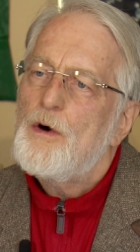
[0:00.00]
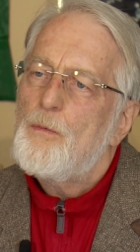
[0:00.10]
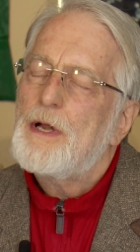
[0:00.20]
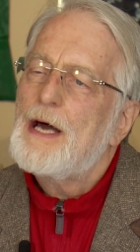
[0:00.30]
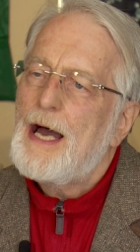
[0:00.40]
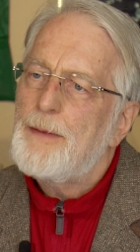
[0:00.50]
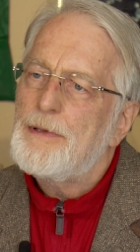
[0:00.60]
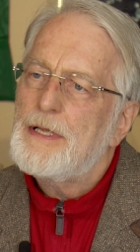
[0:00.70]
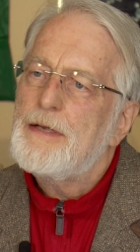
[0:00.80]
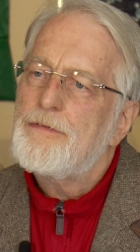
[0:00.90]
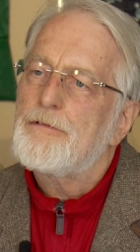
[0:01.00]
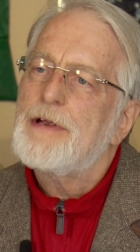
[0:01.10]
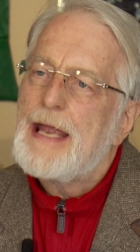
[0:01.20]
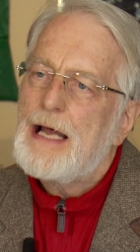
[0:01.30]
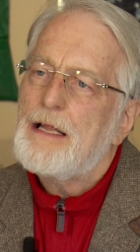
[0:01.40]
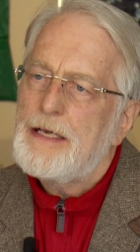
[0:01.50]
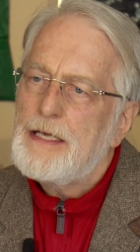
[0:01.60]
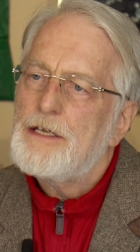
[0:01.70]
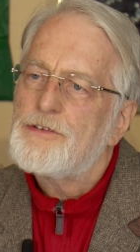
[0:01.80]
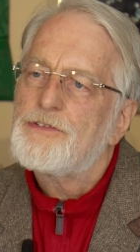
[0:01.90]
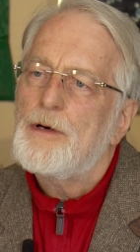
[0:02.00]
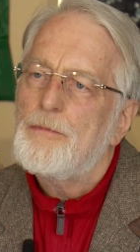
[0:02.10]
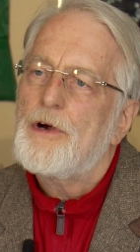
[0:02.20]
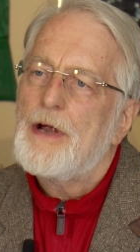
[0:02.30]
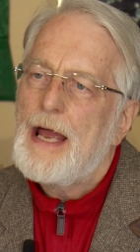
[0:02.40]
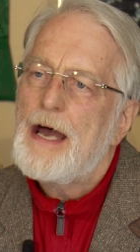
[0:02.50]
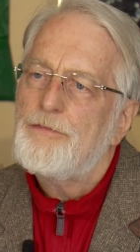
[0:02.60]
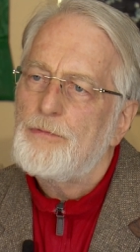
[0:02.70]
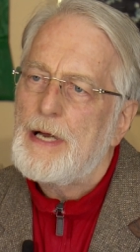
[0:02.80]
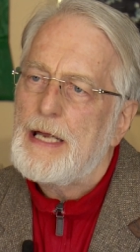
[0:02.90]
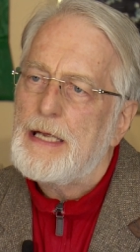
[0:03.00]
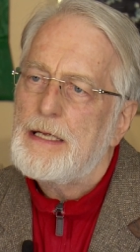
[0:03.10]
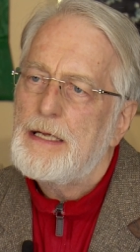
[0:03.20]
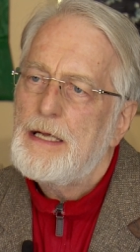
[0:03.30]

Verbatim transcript: when I believe the reality is somewhere halfway.